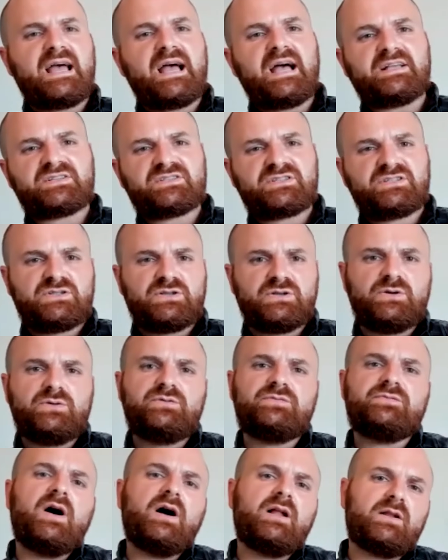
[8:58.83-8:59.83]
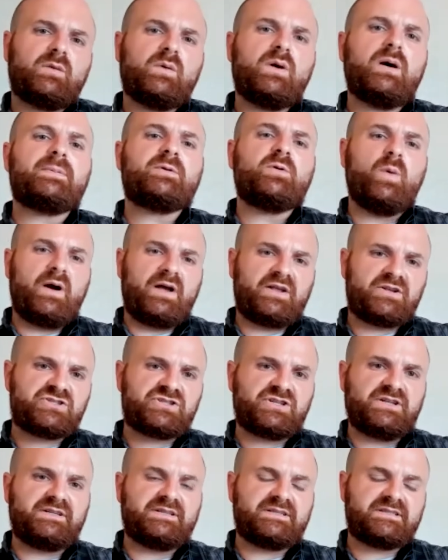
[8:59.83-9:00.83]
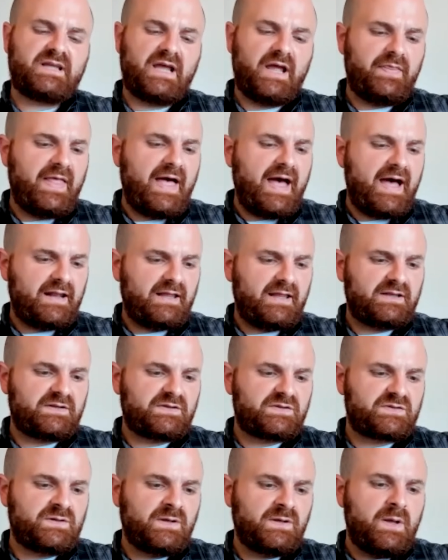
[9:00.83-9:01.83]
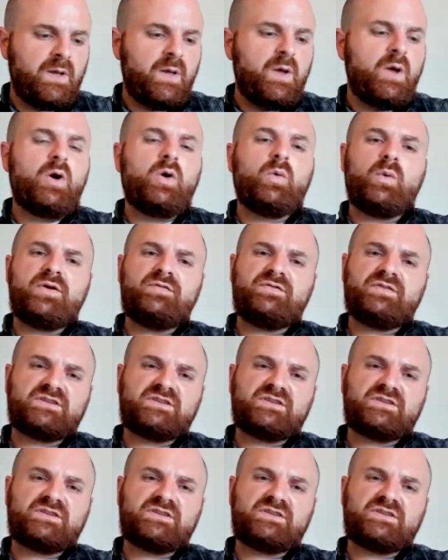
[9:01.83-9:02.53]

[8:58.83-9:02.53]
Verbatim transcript: ask two follow-up questions. And that is, we've